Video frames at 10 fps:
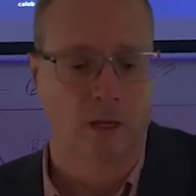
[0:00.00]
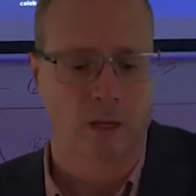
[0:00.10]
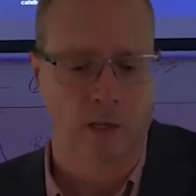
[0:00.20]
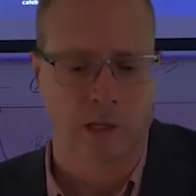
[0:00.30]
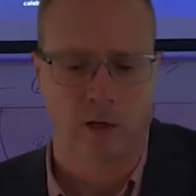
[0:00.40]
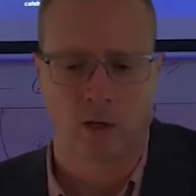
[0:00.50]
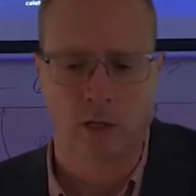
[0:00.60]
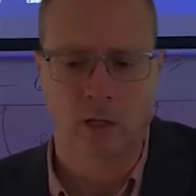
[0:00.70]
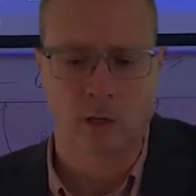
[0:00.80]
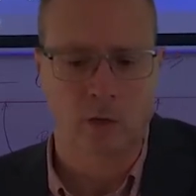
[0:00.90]

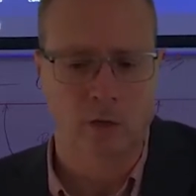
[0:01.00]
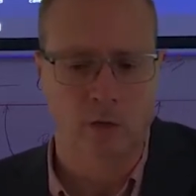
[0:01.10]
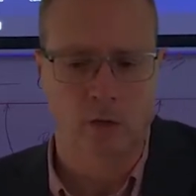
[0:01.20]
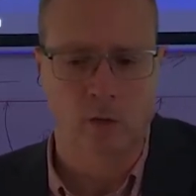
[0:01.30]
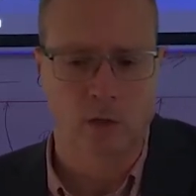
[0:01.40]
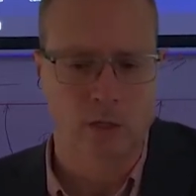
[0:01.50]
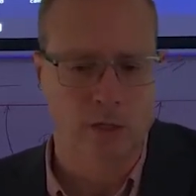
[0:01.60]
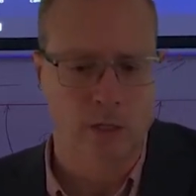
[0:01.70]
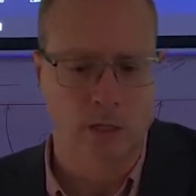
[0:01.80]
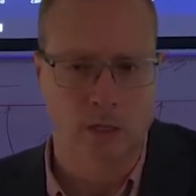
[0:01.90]
Literally, you can do
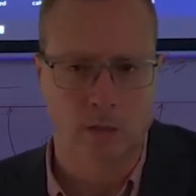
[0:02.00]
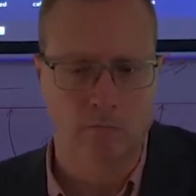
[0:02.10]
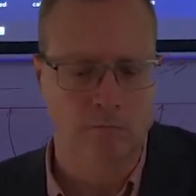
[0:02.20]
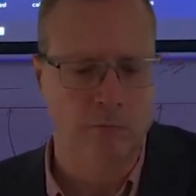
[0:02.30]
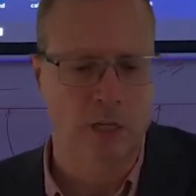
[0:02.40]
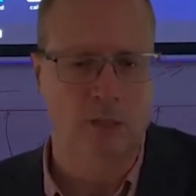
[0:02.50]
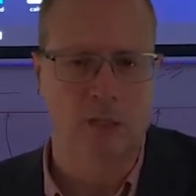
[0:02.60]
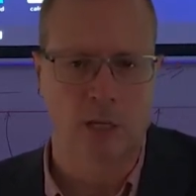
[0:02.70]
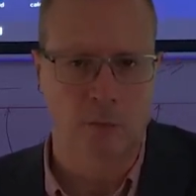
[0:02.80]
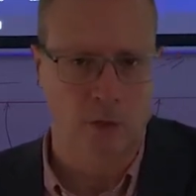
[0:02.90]
this in
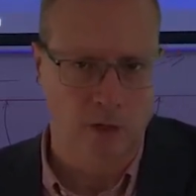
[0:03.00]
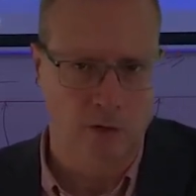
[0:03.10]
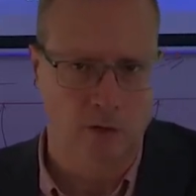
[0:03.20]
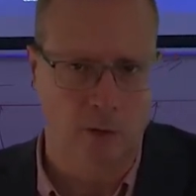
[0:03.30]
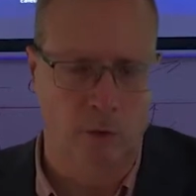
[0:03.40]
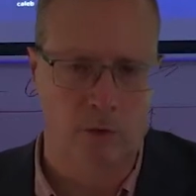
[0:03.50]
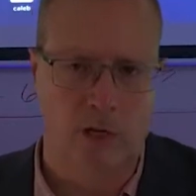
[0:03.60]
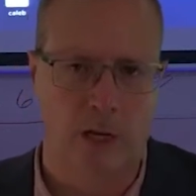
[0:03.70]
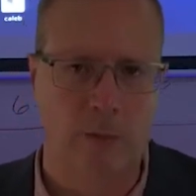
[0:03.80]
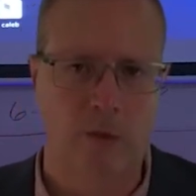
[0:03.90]
10 minutes. The most
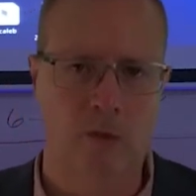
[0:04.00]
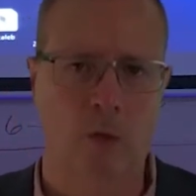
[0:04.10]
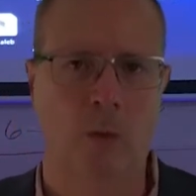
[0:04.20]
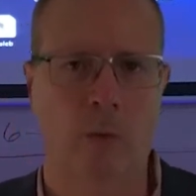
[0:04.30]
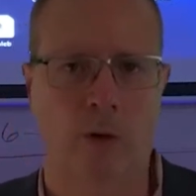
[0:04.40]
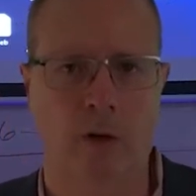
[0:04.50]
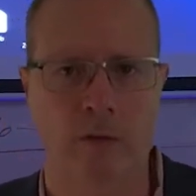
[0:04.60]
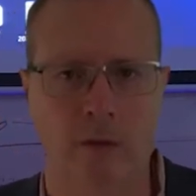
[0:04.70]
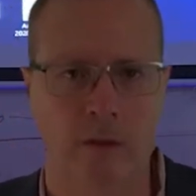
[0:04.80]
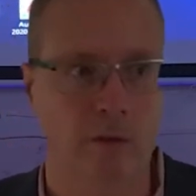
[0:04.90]
time-consuming part
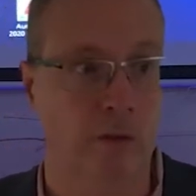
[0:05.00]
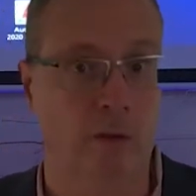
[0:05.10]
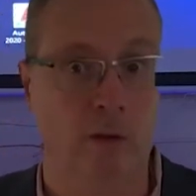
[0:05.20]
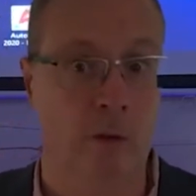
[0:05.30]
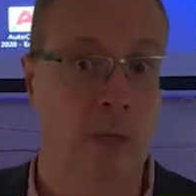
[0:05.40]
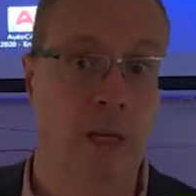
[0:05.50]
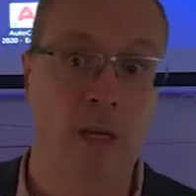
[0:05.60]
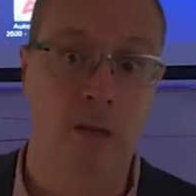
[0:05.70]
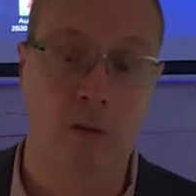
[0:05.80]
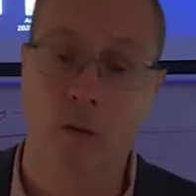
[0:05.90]
of this is going to
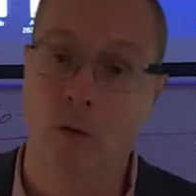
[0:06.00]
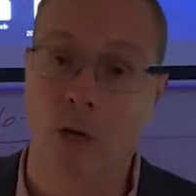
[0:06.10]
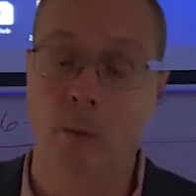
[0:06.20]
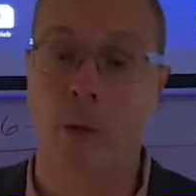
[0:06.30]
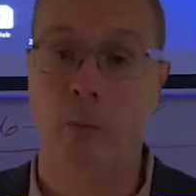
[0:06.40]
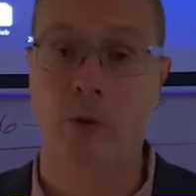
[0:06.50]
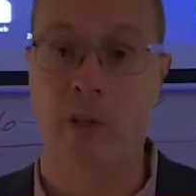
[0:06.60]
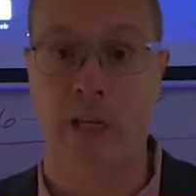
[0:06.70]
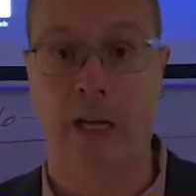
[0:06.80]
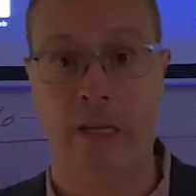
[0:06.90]
be to come up with
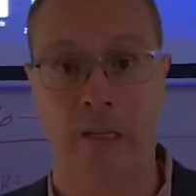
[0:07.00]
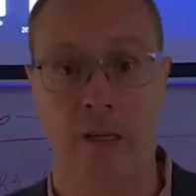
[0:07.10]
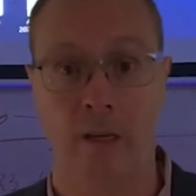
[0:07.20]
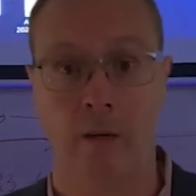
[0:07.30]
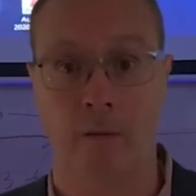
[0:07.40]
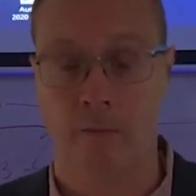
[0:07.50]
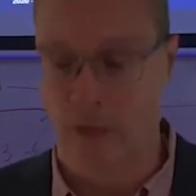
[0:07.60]
the idea.